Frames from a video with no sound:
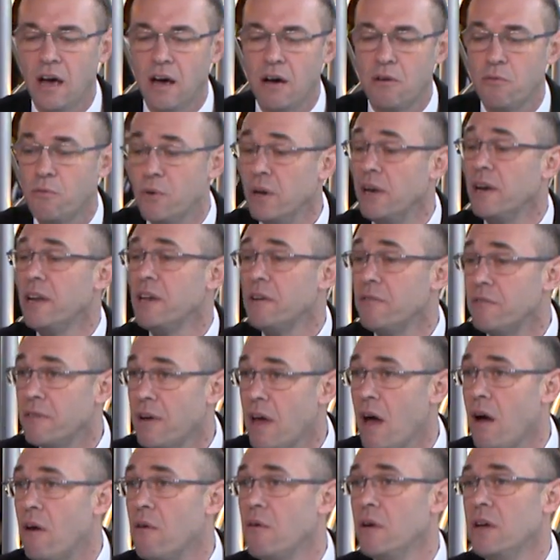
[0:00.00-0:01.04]
We live
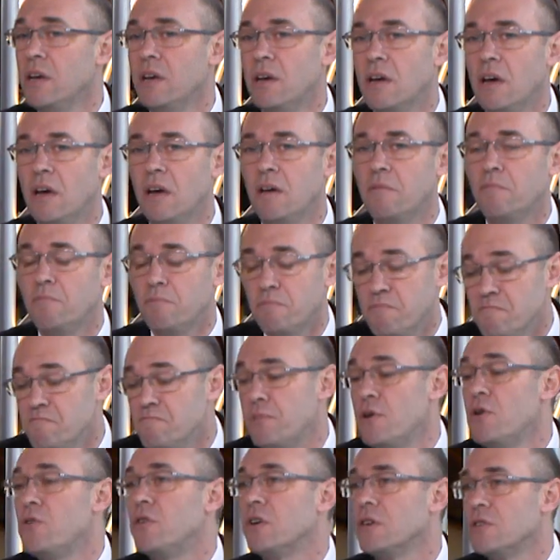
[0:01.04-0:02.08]
now in a
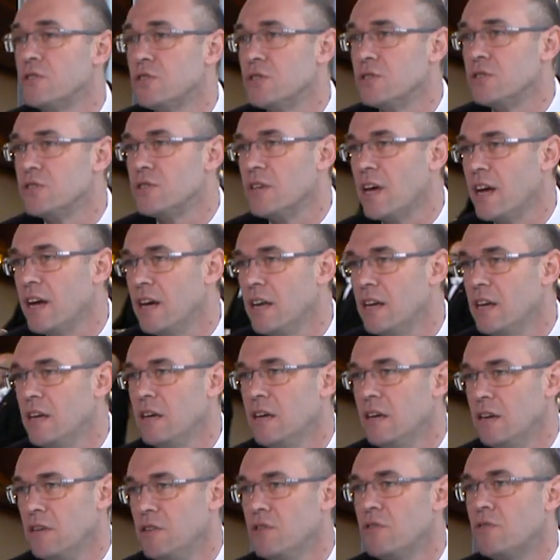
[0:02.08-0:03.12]
plural
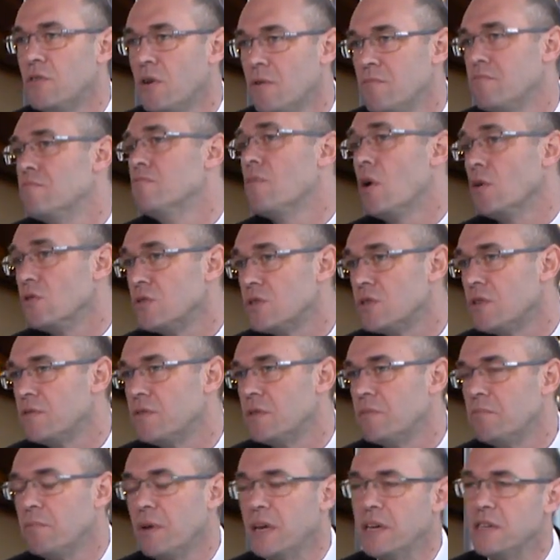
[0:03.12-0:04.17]
society in Europe, most of
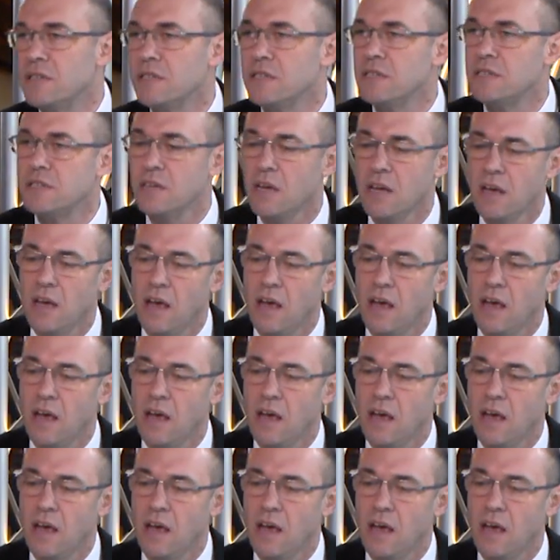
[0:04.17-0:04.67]
the places,